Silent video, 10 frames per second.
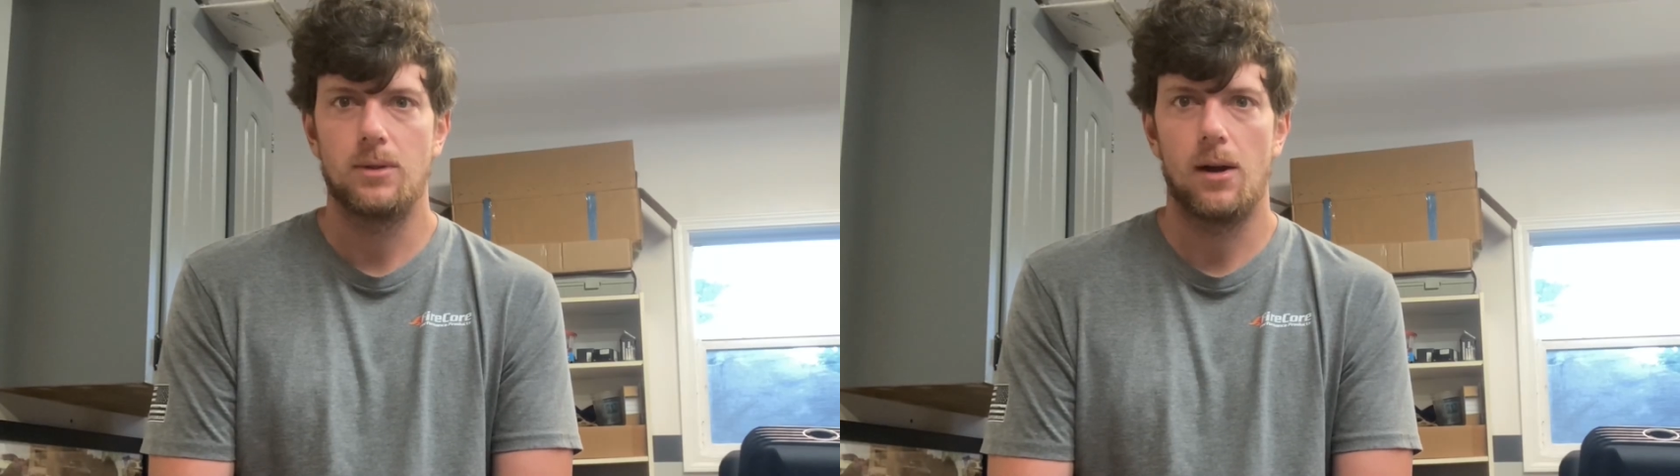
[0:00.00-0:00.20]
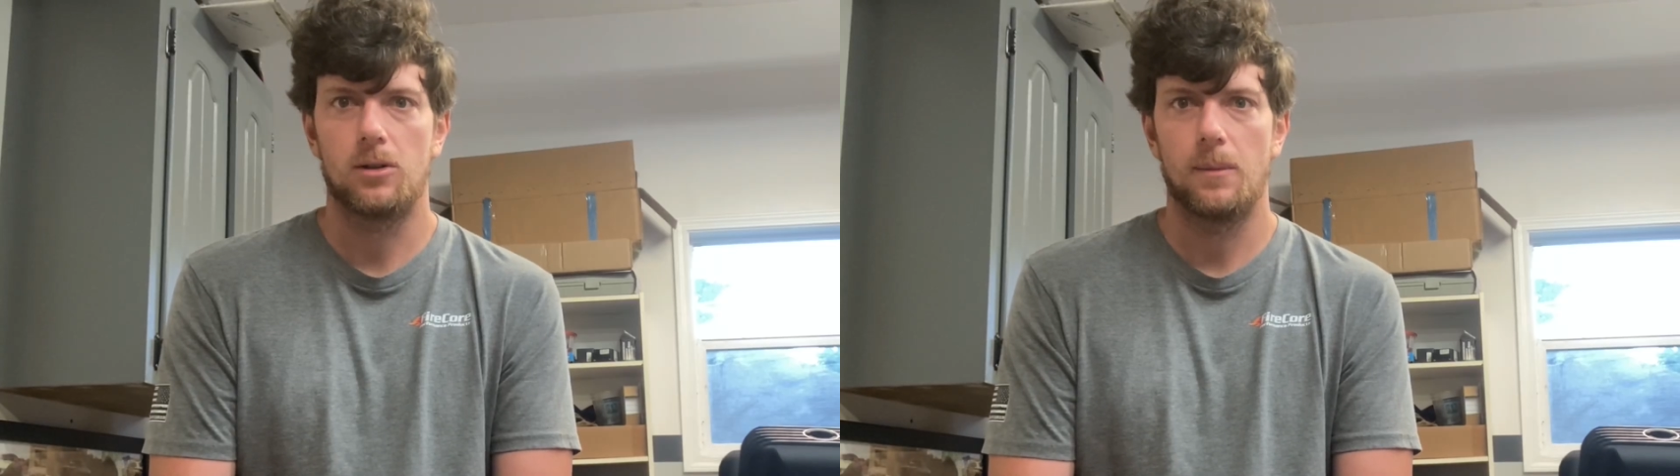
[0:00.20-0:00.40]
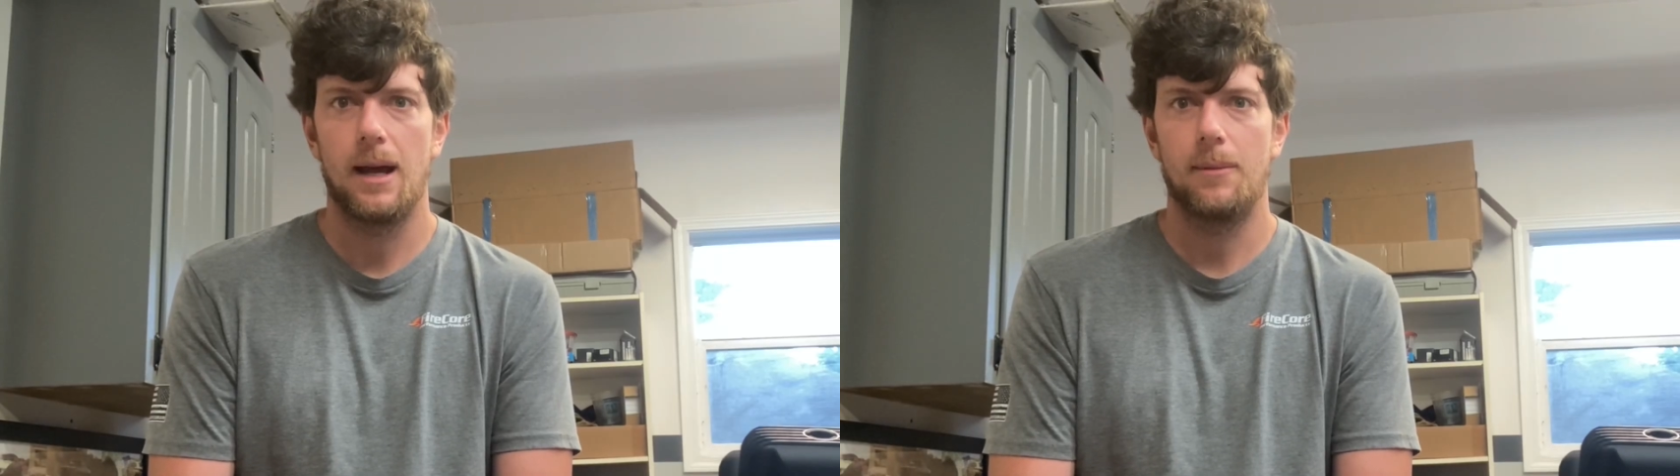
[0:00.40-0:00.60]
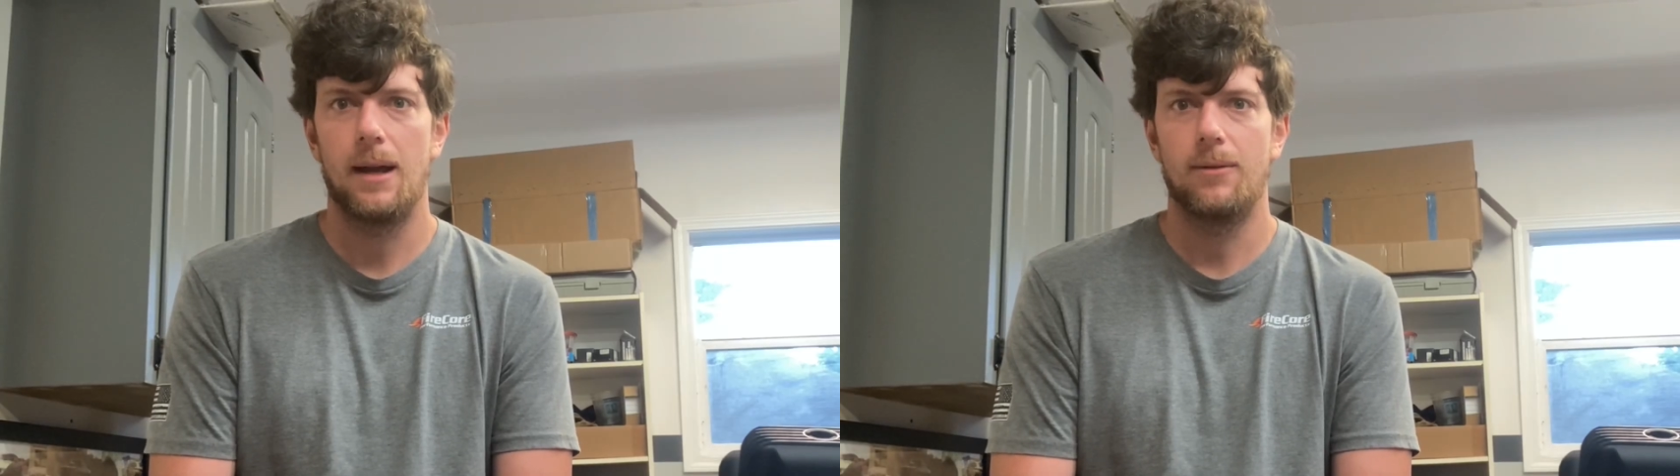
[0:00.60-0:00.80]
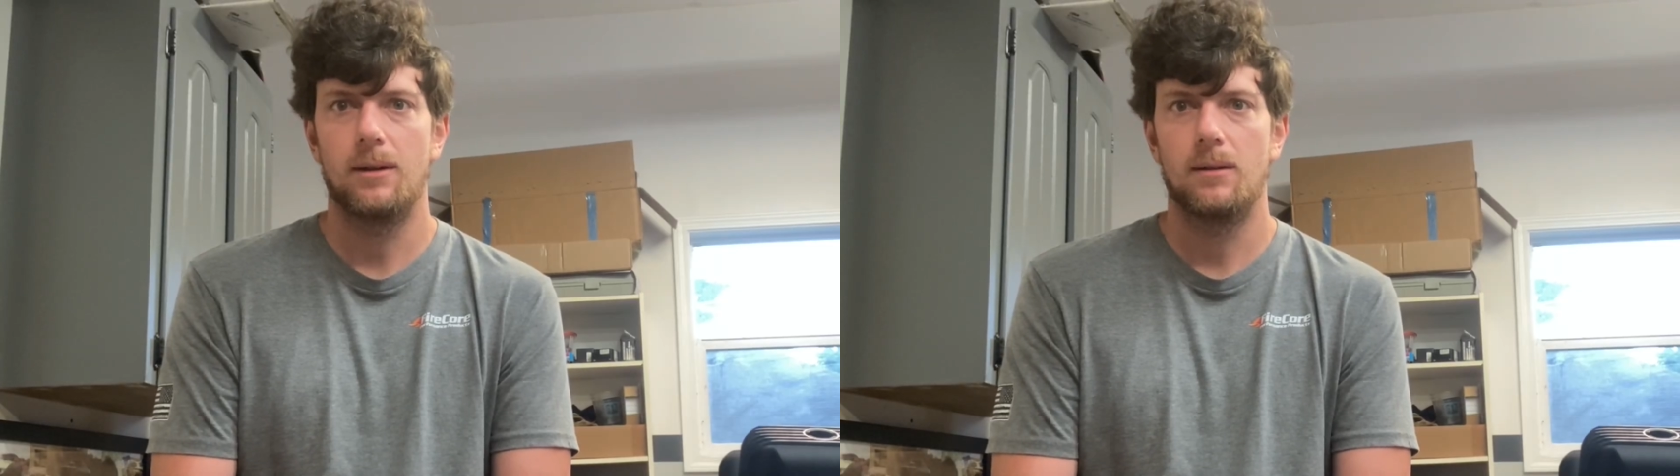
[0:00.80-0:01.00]
talked about
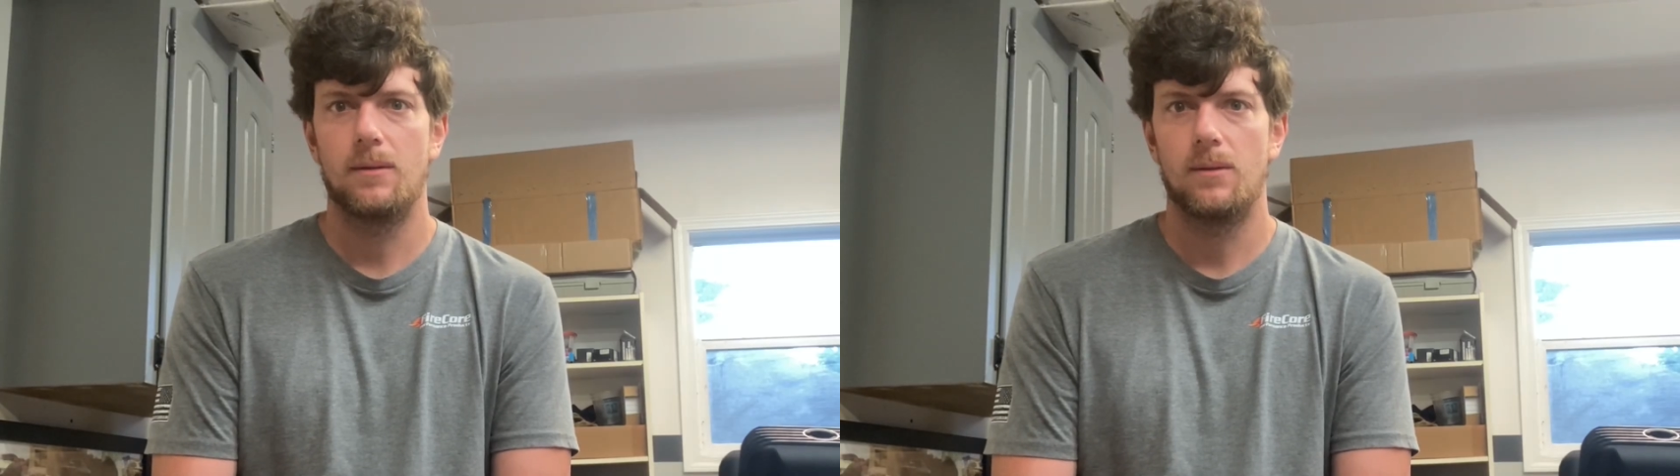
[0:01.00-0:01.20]
them,